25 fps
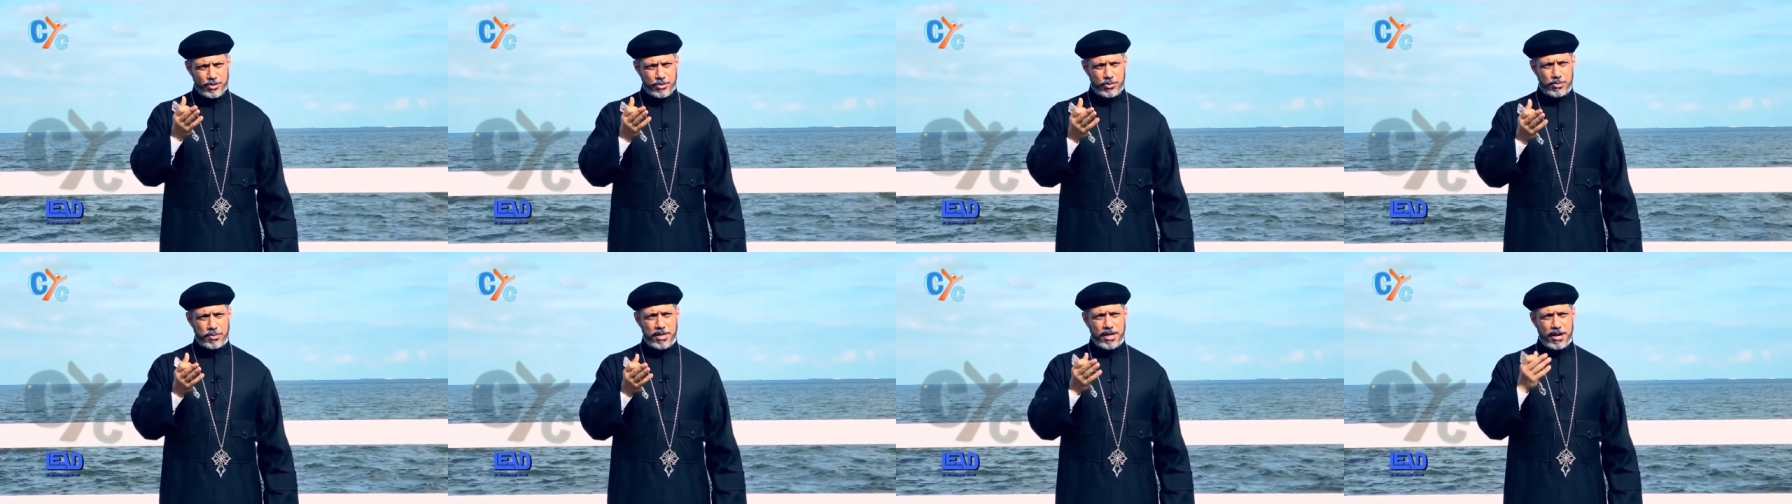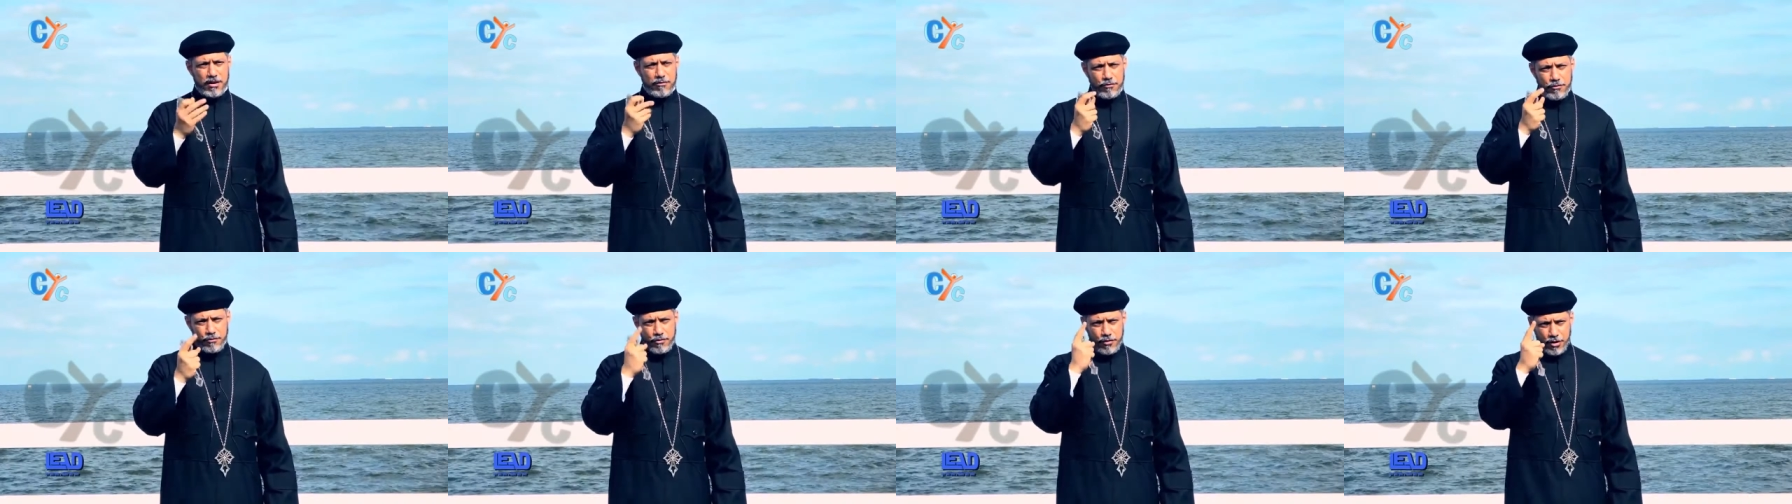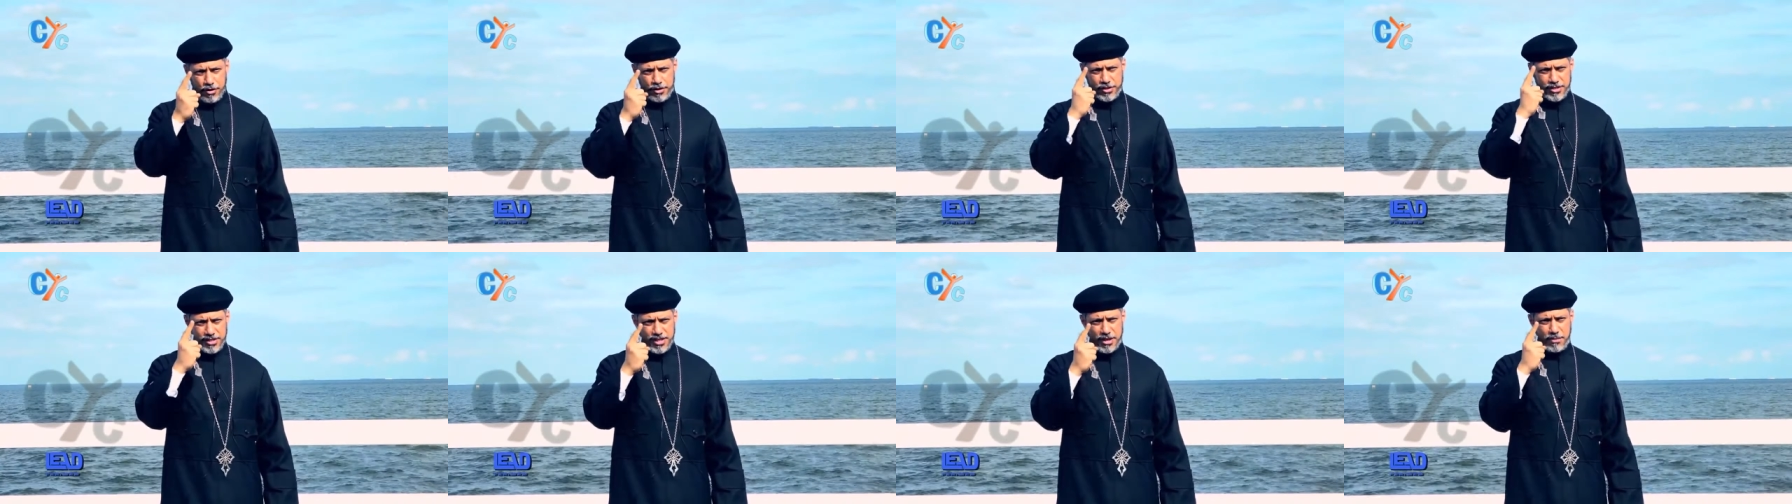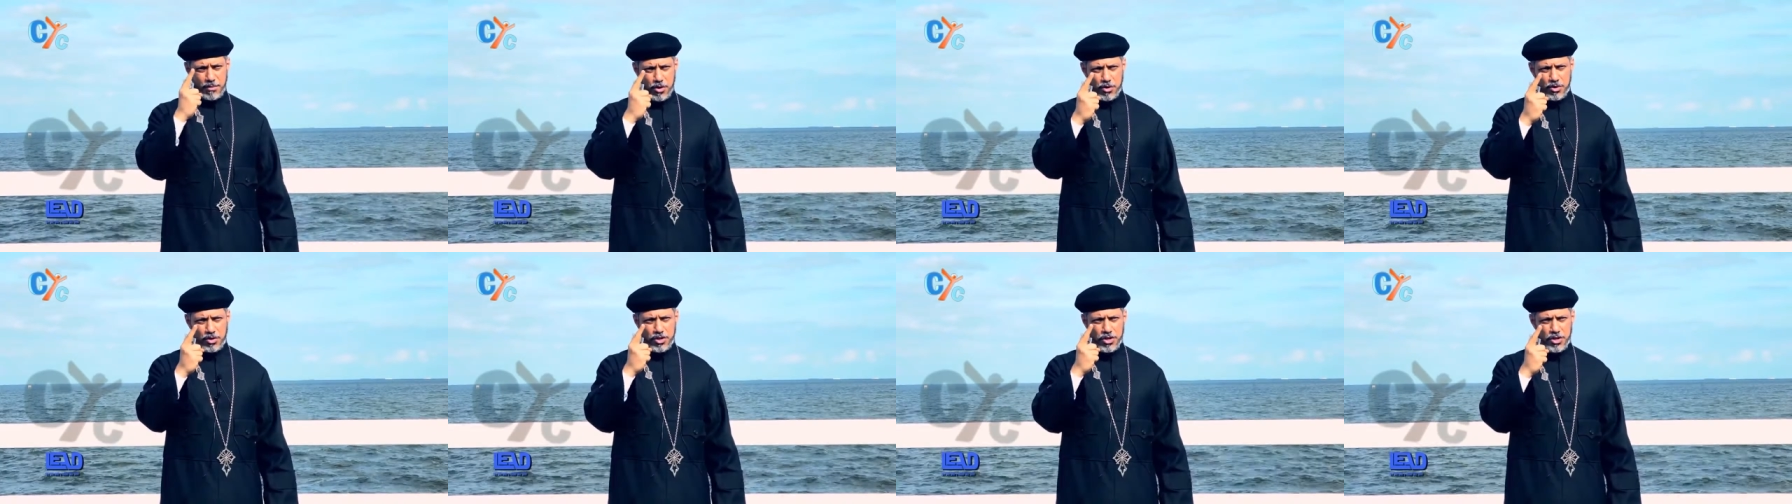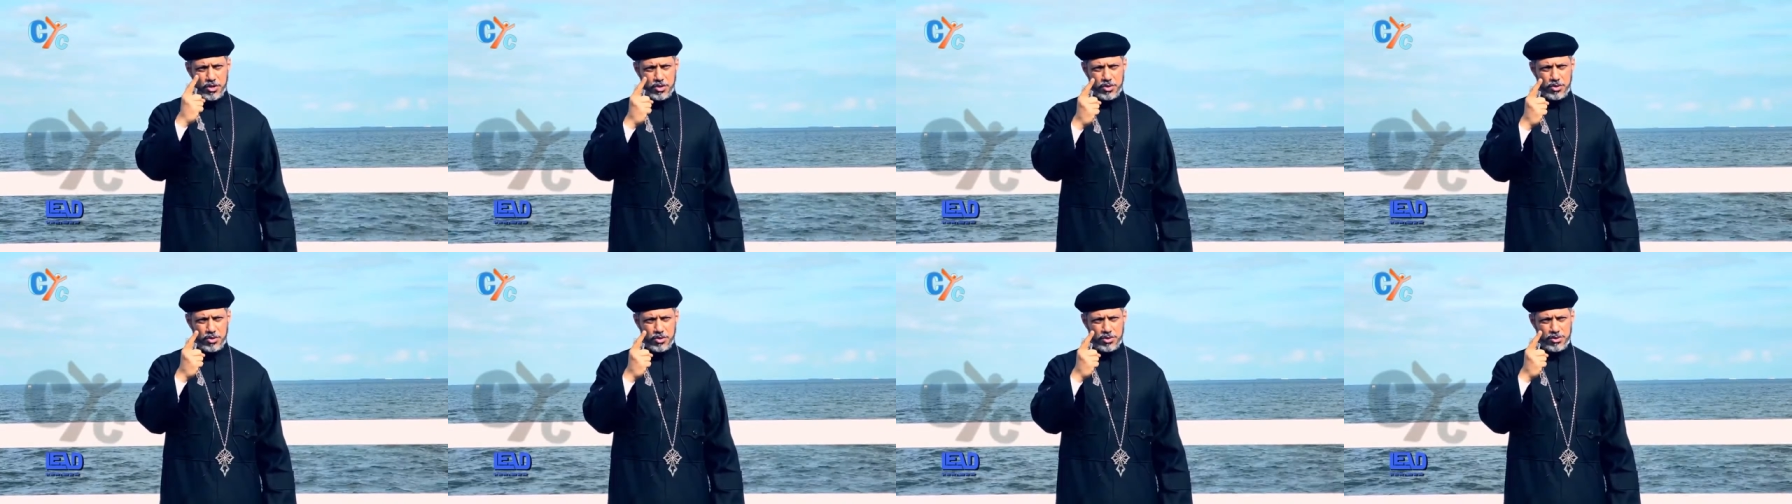to become first among
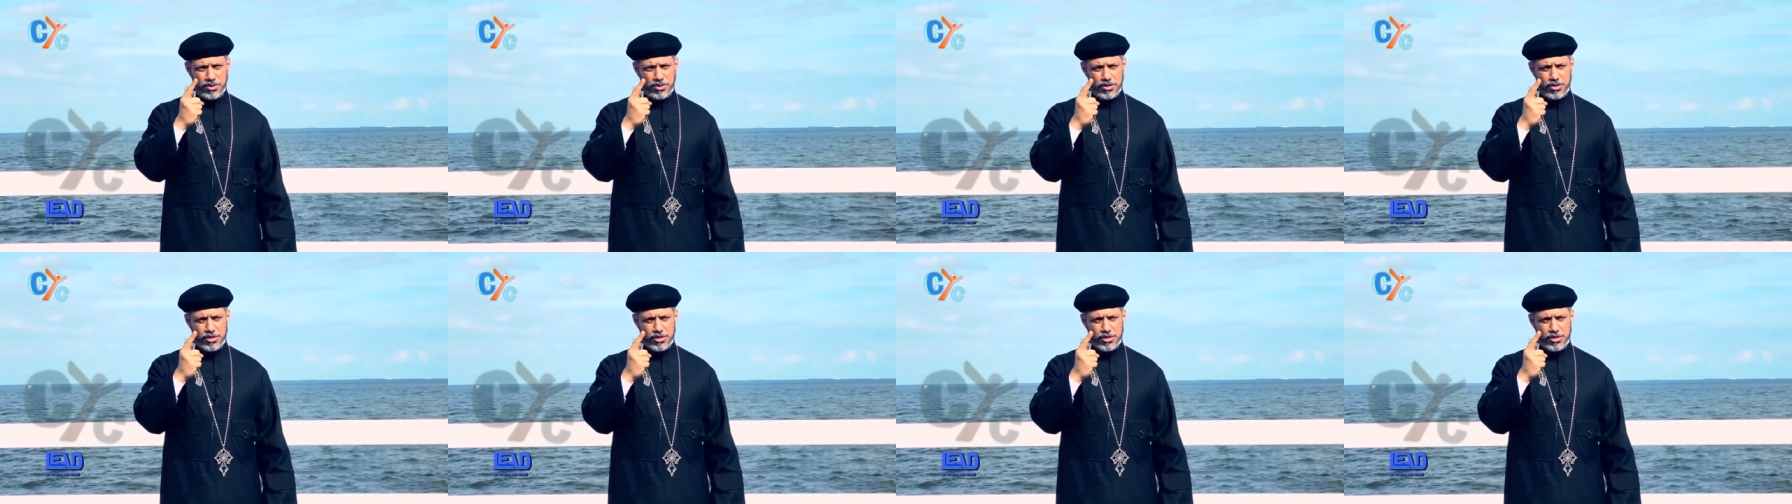you